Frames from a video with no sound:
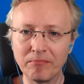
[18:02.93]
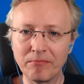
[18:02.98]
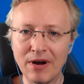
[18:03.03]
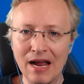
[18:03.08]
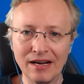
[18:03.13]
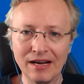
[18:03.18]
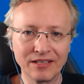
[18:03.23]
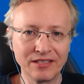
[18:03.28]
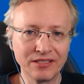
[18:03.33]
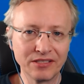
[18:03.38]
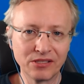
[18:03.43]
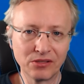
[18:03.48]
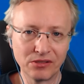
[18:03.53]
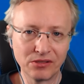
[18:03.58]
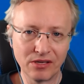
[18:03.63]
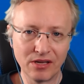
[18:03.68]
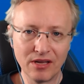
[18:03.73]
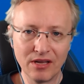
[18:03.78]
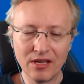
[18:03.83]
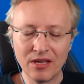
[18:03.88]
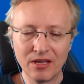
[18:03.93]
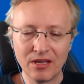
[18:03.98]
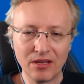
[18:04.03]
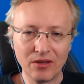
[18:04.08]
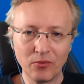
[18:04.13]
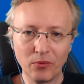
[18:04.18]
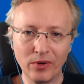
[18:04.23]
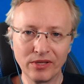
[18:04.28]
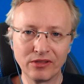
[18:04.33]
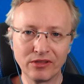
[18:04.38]
practice
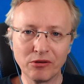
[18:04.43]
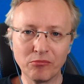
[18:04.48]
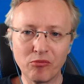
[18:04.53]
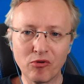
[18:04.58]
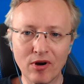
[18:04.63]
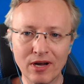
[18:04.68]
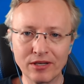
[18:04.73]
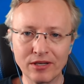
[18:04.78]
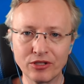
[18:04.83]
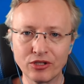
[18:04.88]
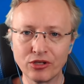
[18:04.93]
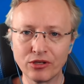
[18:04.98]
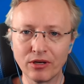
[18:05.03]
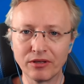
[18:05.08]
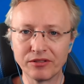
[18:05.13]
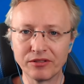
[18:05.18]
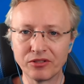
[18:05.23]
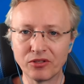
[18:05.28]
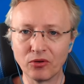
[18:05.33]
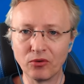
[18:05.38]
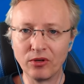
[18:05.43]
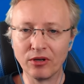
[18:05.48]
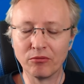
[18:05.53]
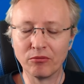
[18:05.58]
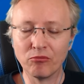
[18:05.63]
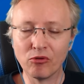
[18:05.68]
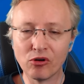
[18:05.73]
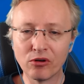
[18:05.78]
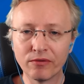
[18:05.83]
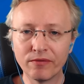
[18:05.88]
with the brush, so you're
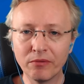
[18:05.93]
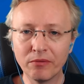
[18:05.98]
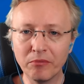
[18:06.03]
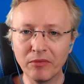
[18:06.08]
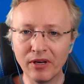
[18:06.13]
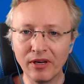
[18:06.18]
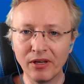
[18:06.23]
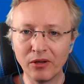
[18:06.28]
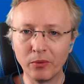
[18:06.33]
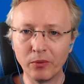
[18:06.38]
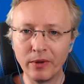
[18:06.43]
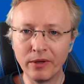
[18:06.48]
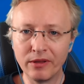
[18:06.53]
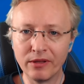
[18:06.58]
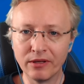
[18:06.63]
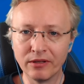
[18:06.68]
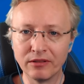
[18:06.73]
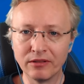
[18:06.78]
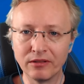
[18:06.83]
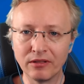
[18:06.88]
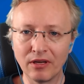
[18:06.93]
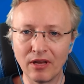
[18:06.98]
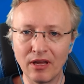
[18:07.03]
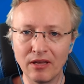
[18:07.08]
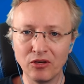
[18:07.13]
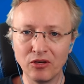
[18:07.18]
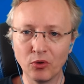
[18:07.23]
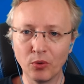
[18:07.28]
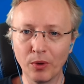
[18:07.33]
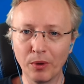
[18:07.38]
more familiar with it and
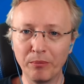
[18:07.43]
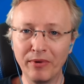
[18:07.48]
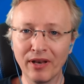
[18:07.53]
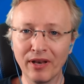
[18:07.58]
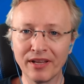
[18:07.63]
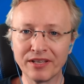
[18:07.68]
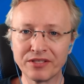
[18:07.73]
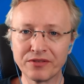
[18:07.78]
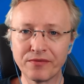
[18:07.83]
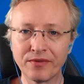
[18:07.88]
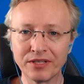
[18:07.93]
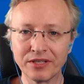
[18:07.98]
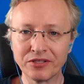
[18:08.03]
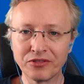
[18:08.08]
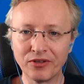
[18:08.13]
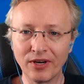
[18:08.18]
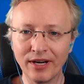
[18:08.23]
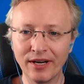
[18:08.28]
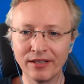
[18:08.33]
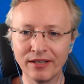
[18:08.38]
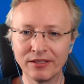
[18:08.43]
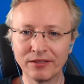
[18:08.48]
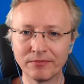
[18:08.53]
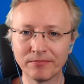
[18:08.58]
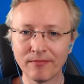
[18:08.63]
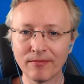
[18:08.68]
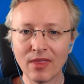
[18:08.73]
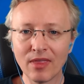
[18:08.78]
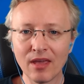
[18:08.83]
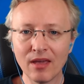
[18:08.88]
you will be less frustrated.
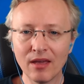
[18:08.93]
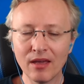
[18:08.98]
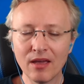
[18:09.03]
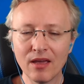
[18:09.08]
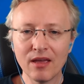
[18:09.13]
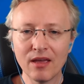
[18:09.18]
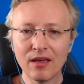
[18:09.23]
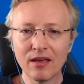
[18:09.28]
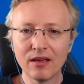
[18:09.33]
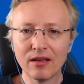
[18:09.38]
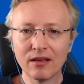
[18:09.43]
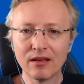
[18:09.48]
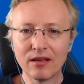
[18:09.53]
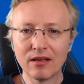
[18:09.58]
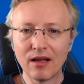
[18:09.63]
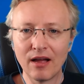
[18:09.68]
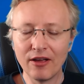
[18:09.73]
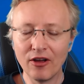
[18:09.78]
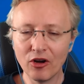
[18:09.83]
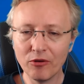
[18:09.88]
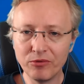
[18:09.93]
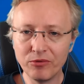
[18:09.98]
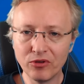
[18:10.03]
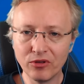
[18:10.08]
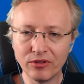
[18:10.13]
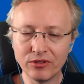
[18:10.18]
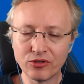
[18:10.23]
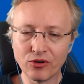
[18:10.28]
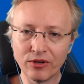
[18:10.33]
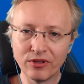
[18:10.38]
I hope you
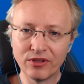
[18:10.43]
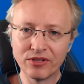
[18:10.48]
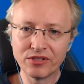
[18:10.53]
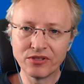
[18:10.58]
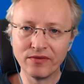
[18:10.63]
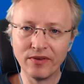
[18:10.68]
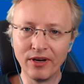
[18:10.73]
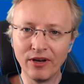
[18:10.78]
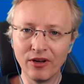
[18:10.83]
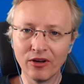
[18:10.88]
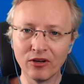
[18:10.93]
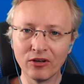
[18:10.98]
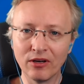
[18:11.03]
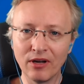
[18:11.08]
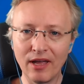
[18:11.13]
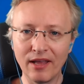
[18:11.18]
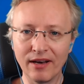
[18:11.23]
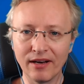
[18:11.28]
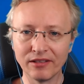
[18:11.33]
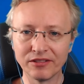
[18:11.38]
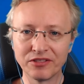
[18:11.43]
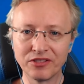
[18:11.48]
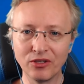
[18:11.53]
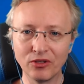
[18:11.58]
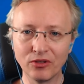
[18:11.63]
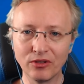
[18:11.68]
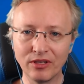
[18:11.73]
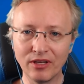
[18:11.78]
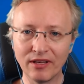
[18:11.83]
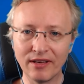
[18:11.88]
enjoyed this video, and I'll see you
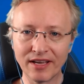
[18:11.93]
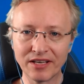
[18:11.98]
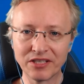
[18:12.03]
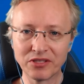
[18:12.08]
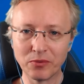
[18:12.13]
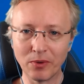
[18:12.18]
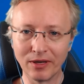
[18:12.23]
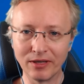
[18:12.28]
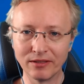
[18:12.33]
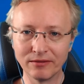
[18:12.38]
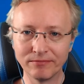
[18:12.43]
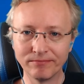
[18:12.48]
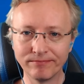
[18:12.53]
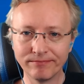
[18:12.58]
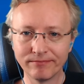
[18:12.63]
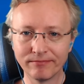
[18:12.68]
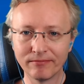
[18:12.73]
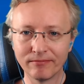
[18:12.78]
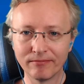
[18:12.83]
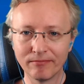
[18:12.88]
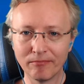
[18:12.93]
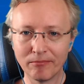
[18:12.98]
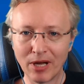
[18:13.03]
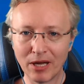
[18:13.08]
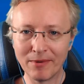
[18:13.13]
in the next one. Bye